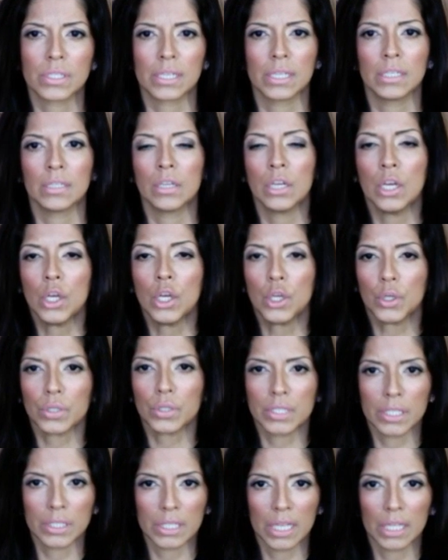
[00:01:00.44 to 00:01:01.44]
And you
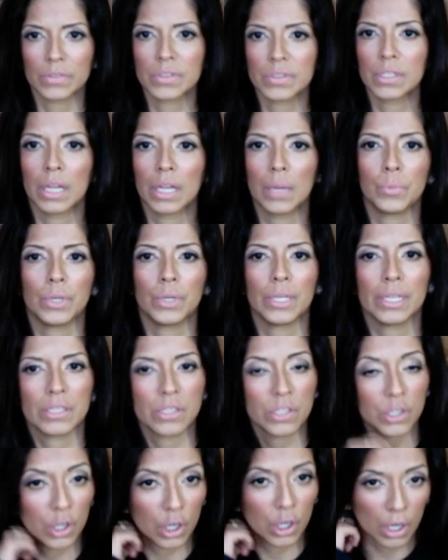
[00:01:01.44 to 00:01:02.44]
see a lot of celebrities
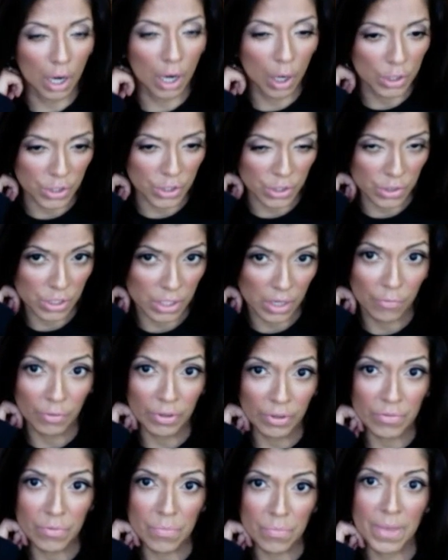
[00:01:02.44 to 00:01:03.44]
that are also
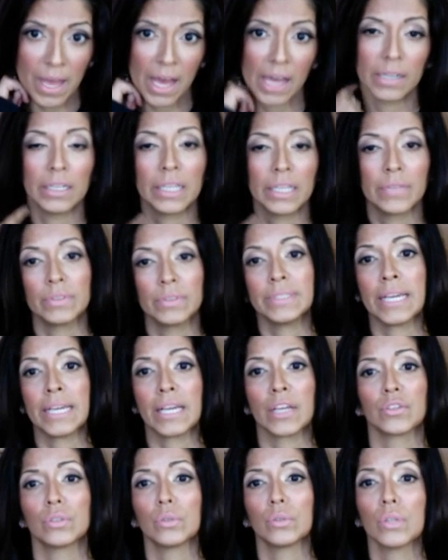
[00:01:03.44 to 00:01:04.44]
suffering from that and even taking
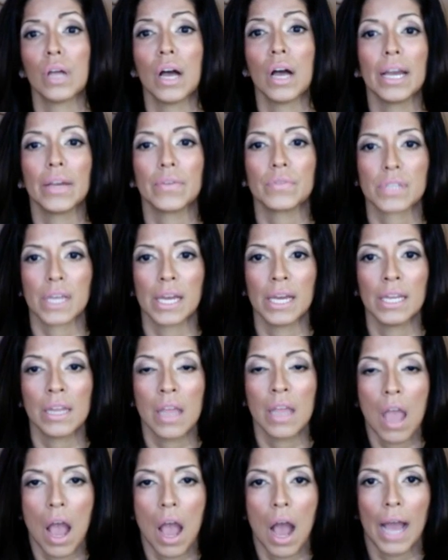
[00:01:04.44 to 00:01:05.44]
their own lives. And
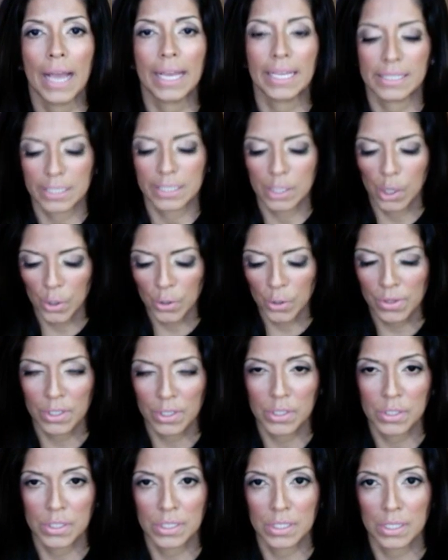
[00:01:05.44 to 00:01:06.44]
I can tell you
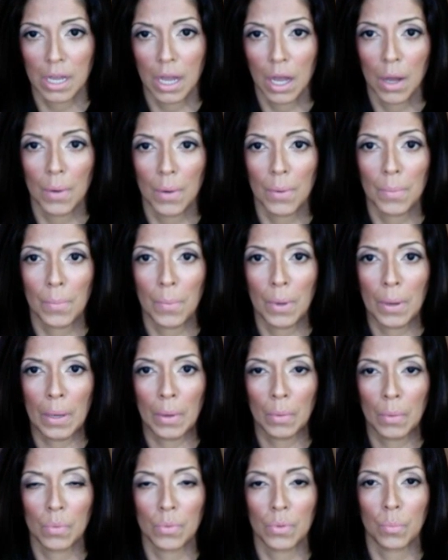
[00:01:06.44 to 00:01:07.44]
this uh,
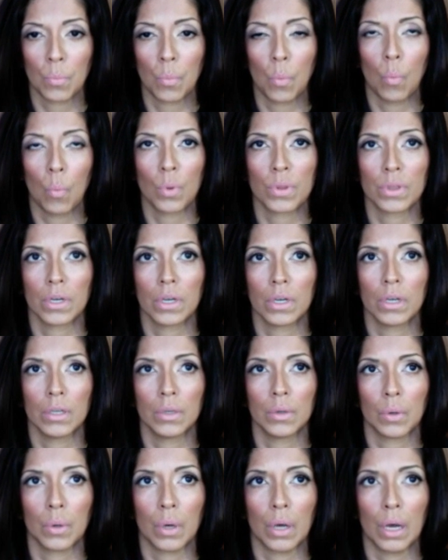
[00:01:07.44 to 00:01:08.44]
with, a, with a,
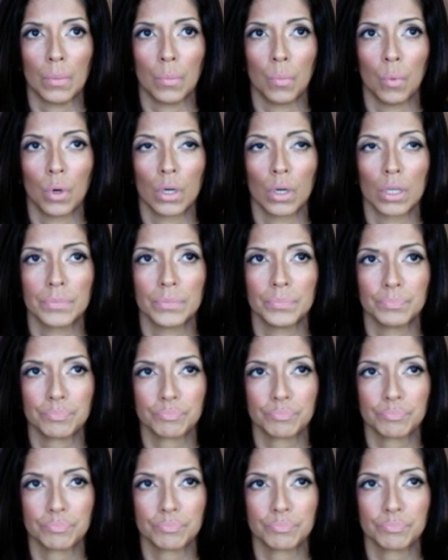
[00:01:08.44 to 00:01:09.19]
a more,